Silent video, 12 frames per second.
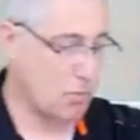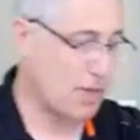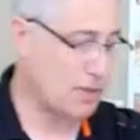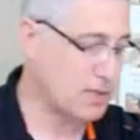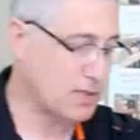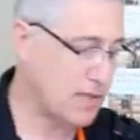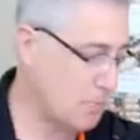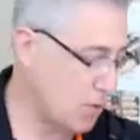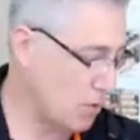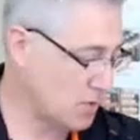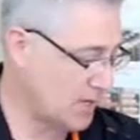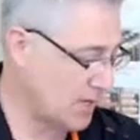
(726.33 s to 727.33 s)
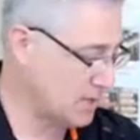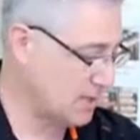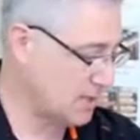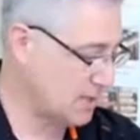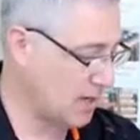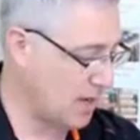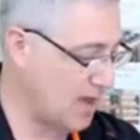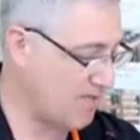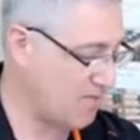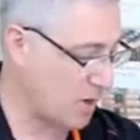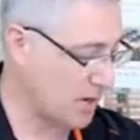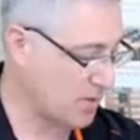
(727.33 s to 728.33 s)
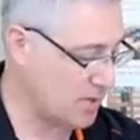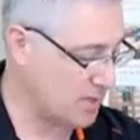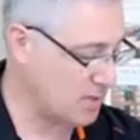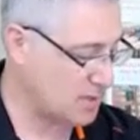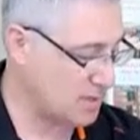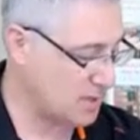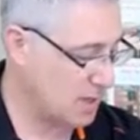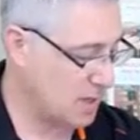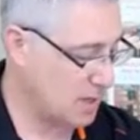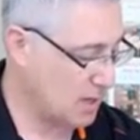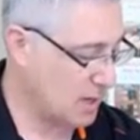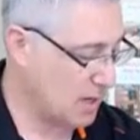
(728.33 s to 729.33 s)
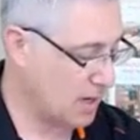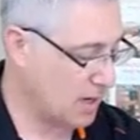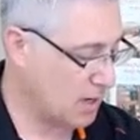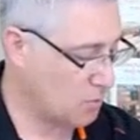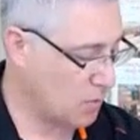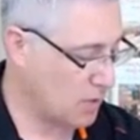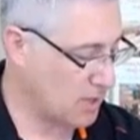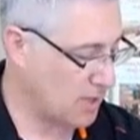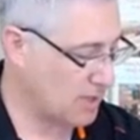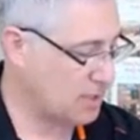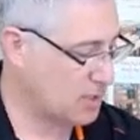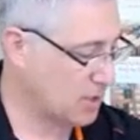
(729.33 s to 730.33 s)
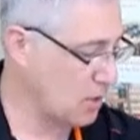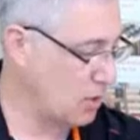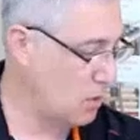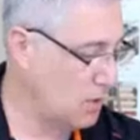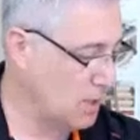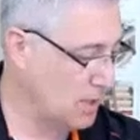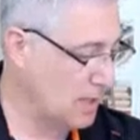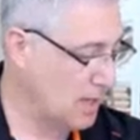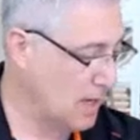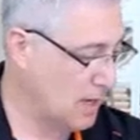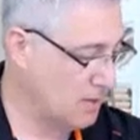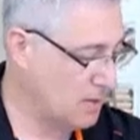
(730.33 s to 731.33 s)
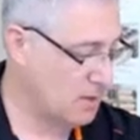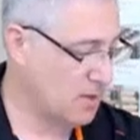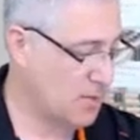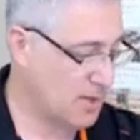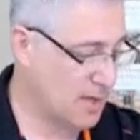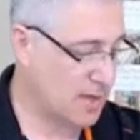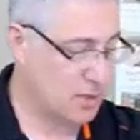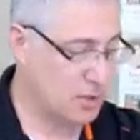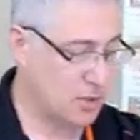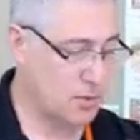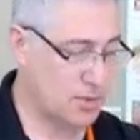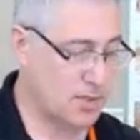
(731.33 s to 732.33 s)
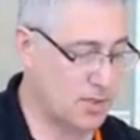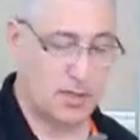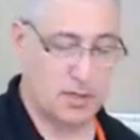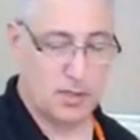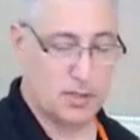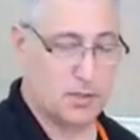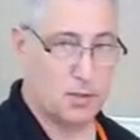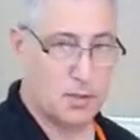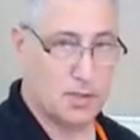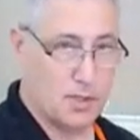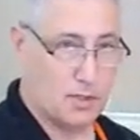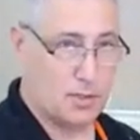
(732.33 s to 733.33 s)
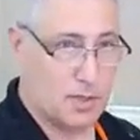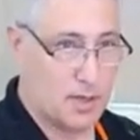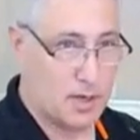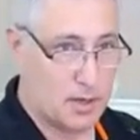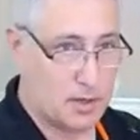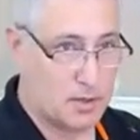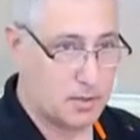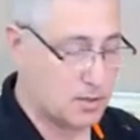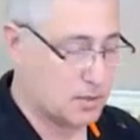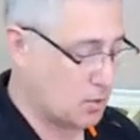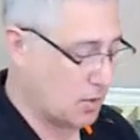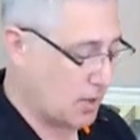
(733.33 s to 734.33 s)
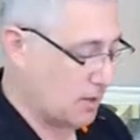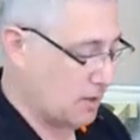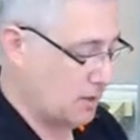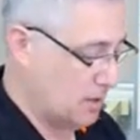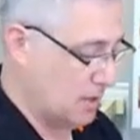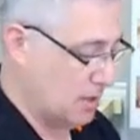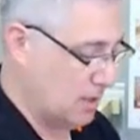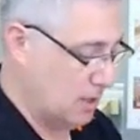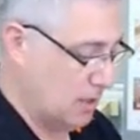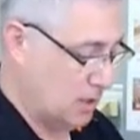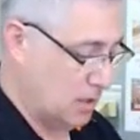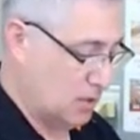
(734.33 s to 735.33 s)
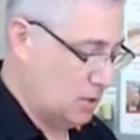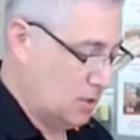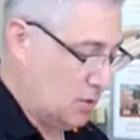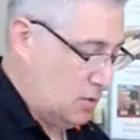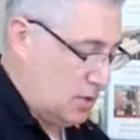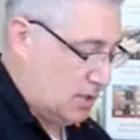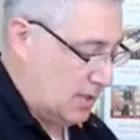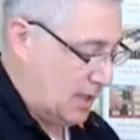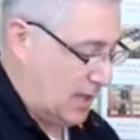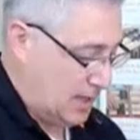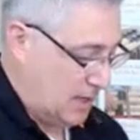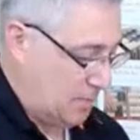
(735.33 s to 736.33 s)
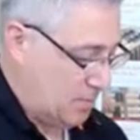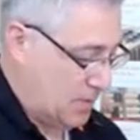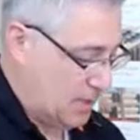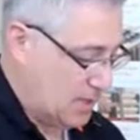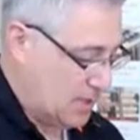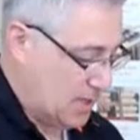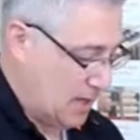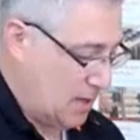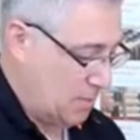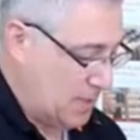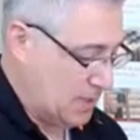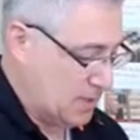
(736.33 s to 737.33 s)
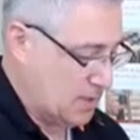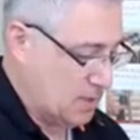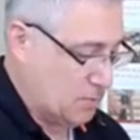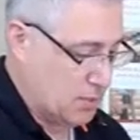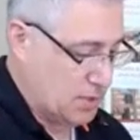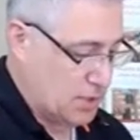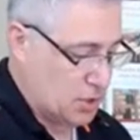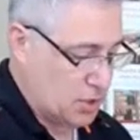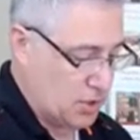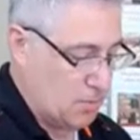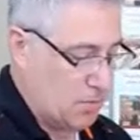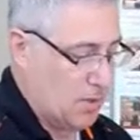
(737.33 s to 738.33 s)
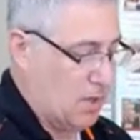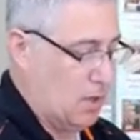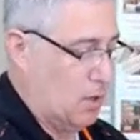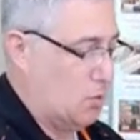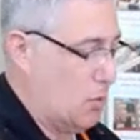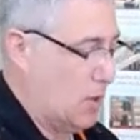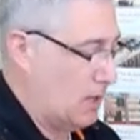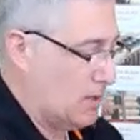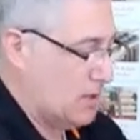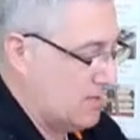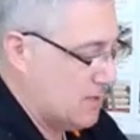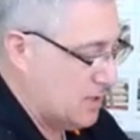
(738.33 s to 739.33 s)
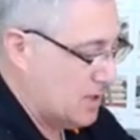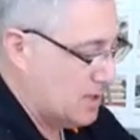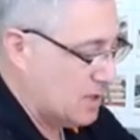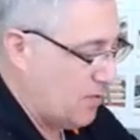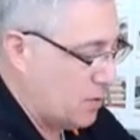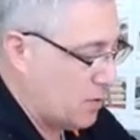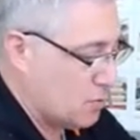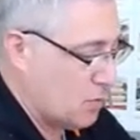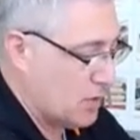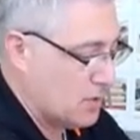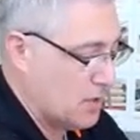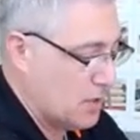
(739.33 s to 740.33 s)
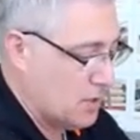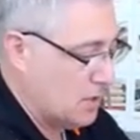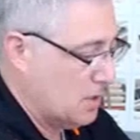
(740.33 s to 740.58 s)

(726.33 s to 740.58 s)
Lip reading: repeat the same process, and I have marked these where they need to go. The other thing I can do is I can just use a little square to just line up these pieces and position them relative to these first ones.